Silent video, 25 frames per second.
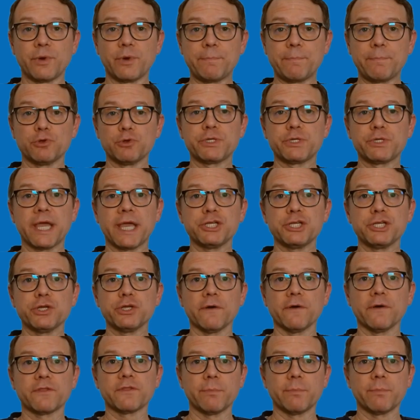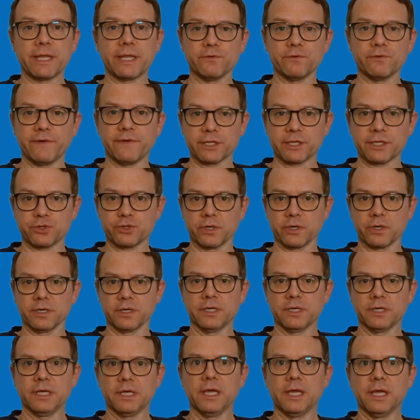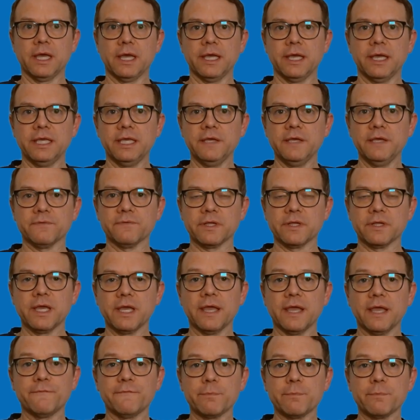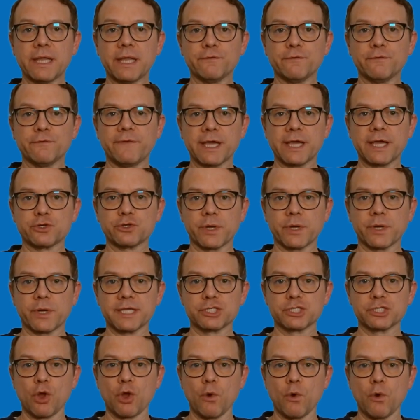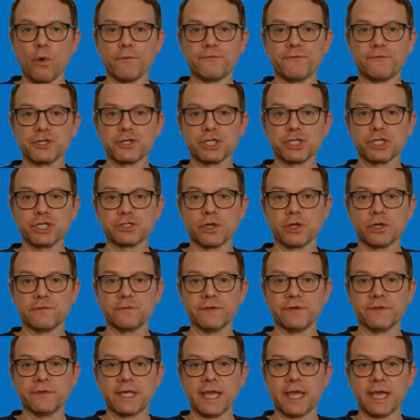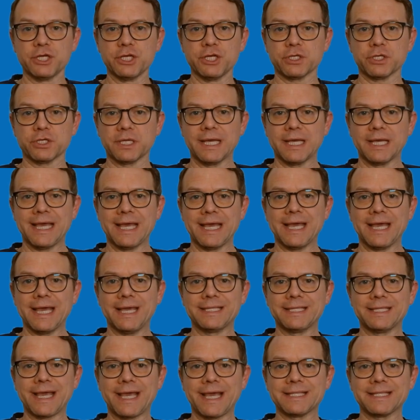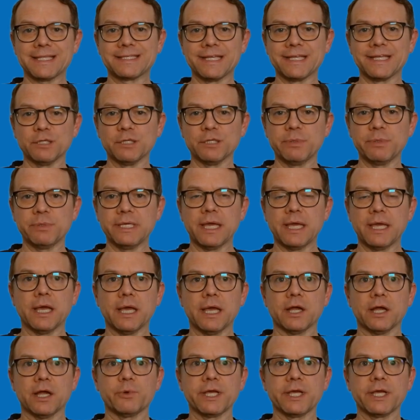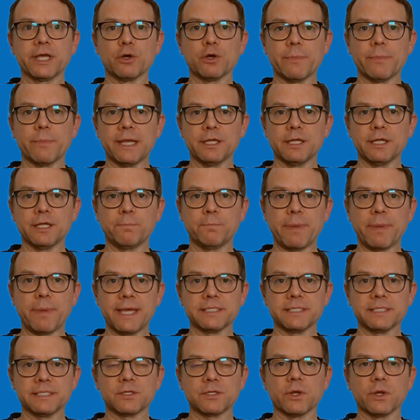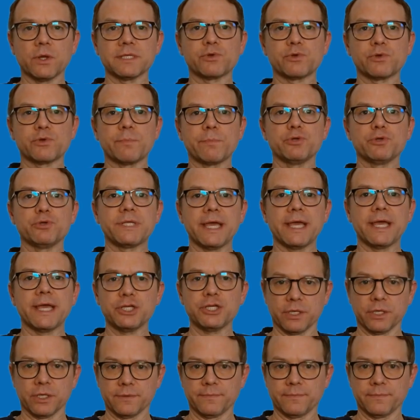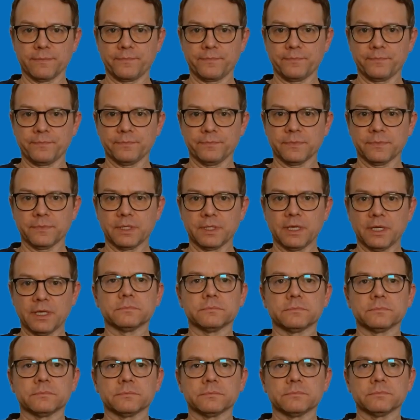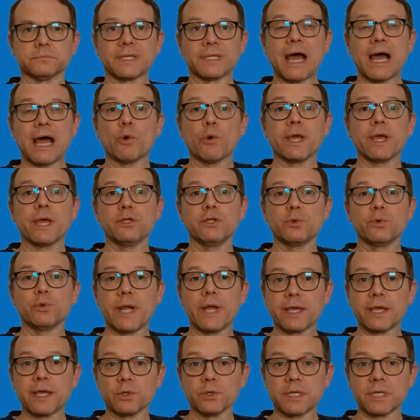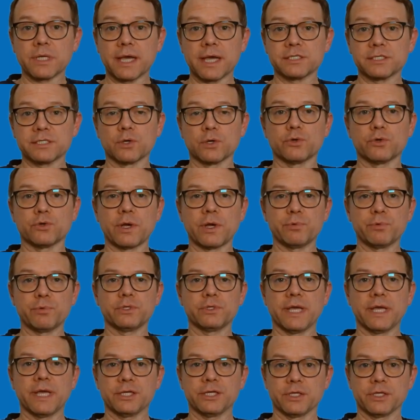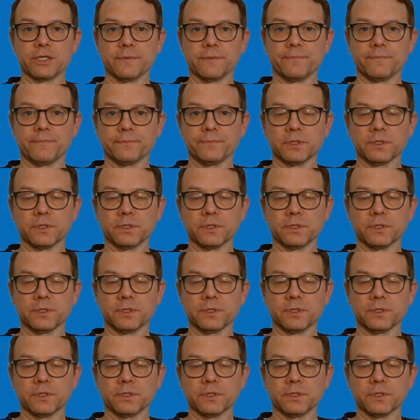the reputation of the manufacturer. Even if a manufacturer has no official certification, it can still be recommended based on its reputation. But how can you recognize a good reputation?